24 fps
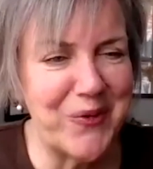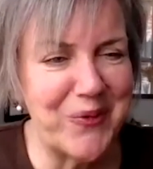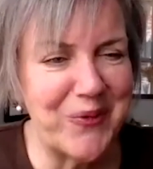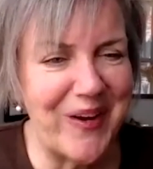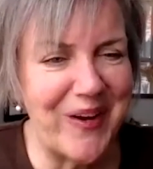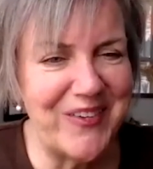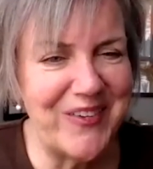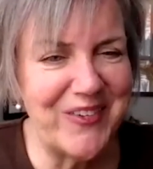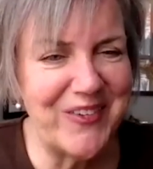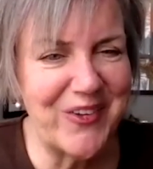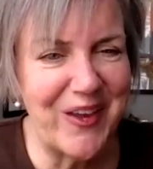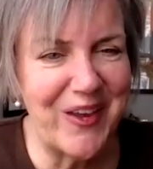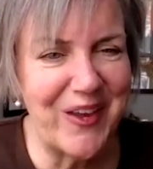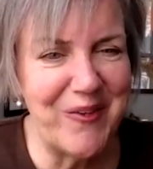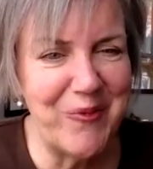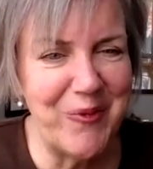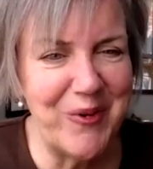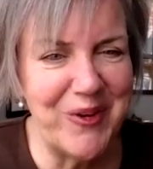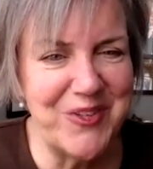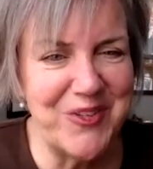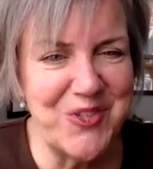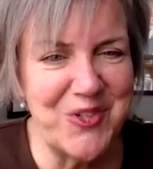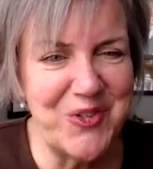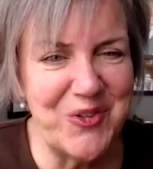Rachel. I
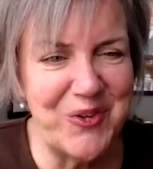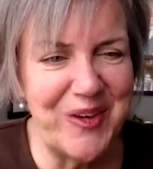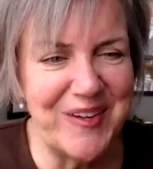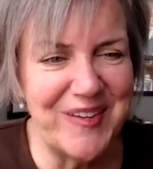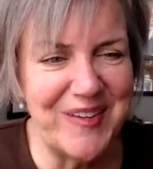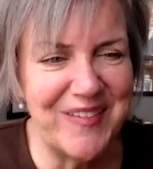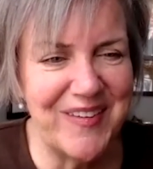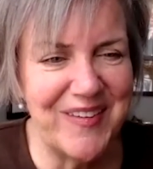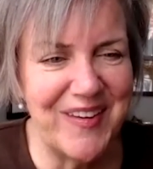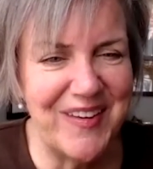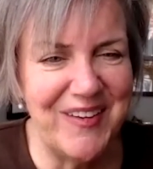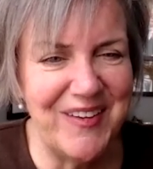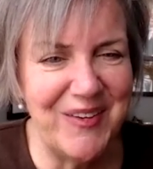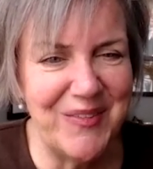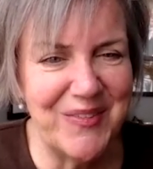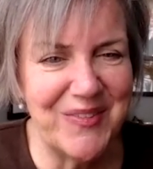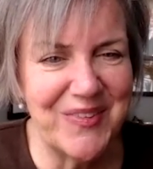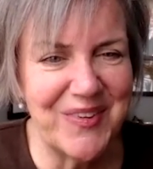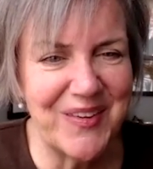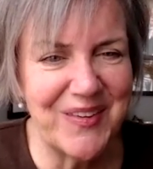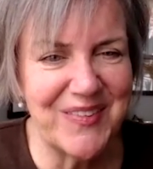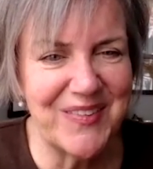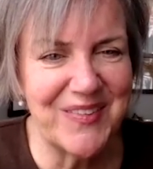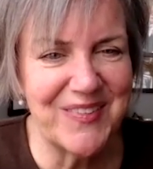wish you continued
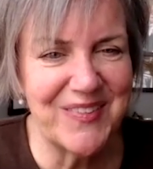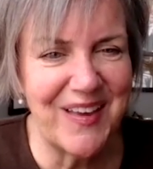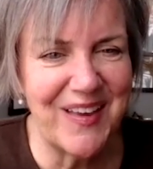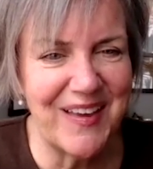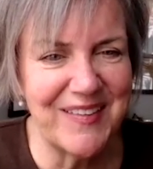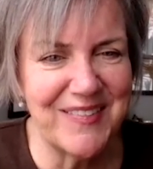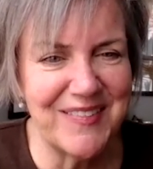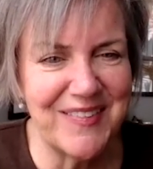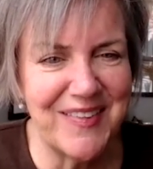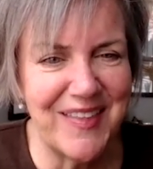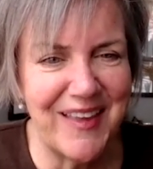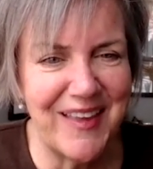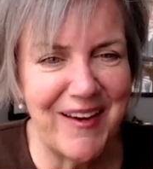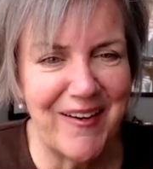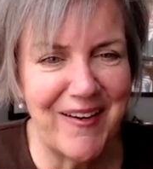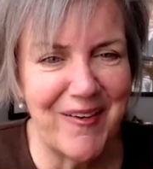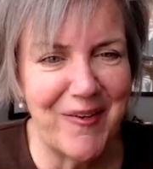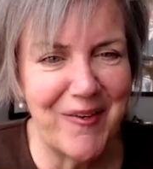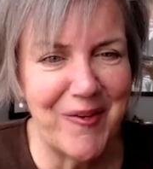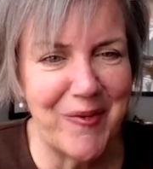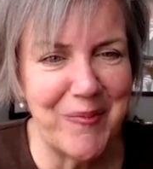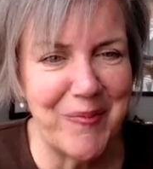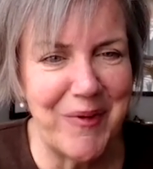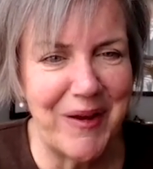success there.
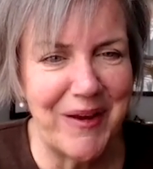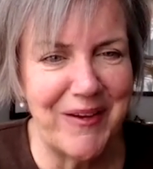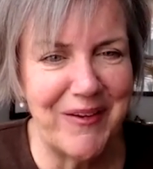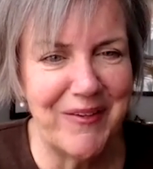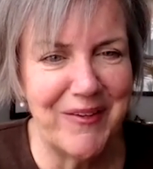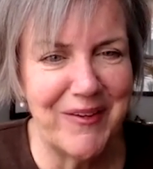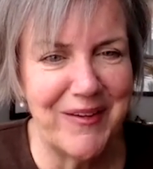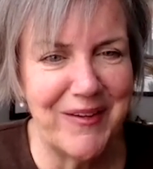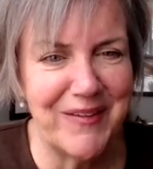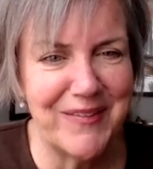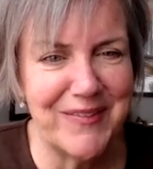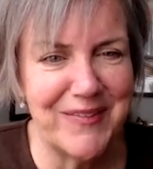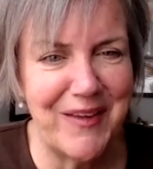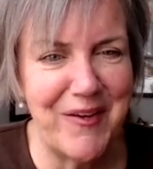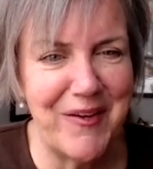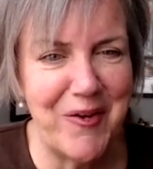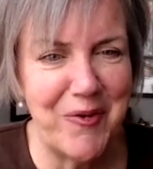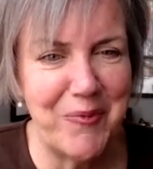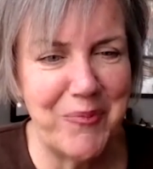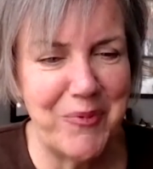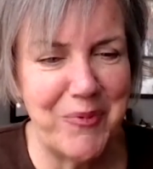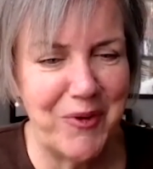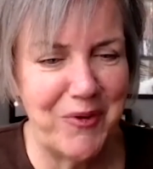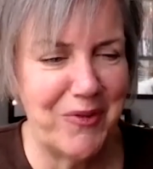Oh my goodness. I
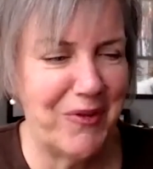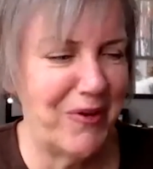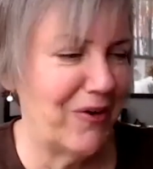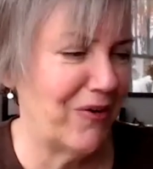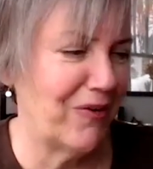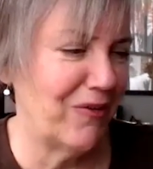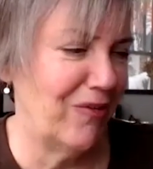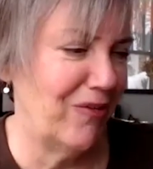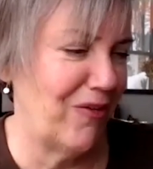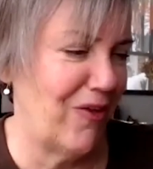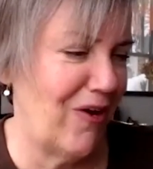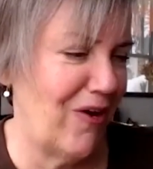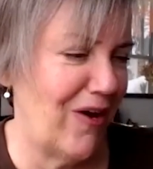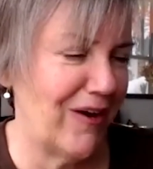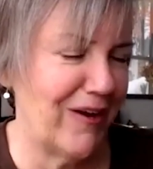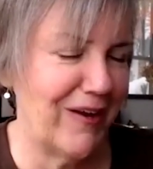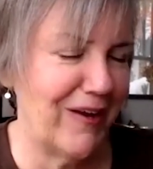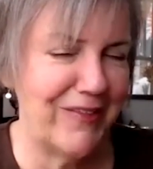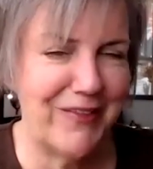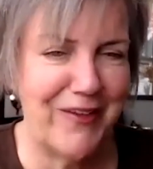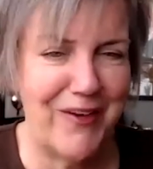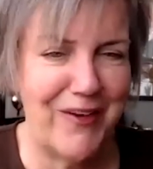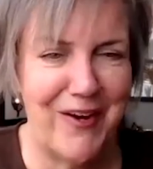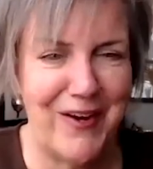hope you're there long and
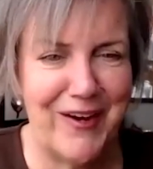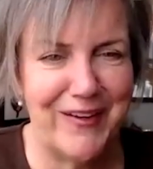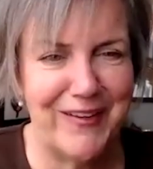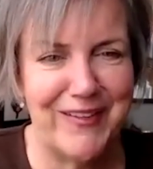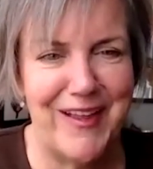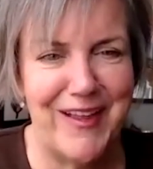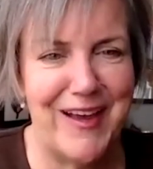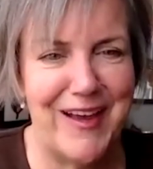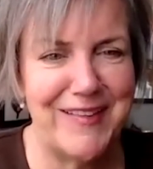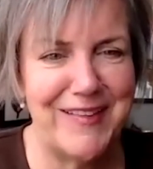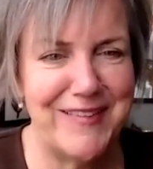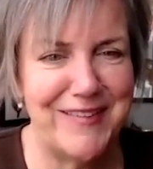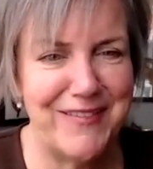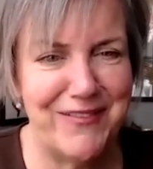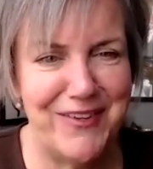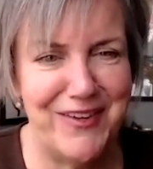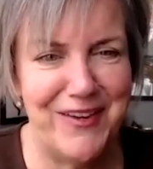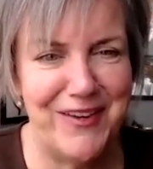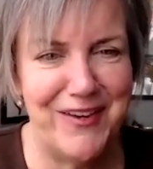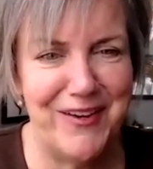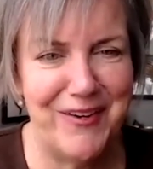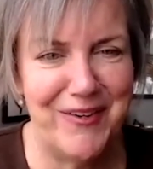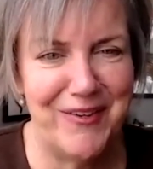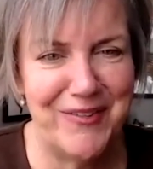long, lots of
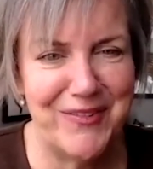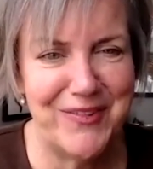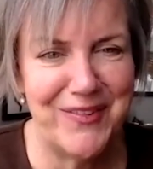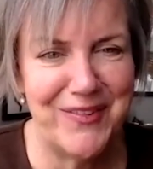years.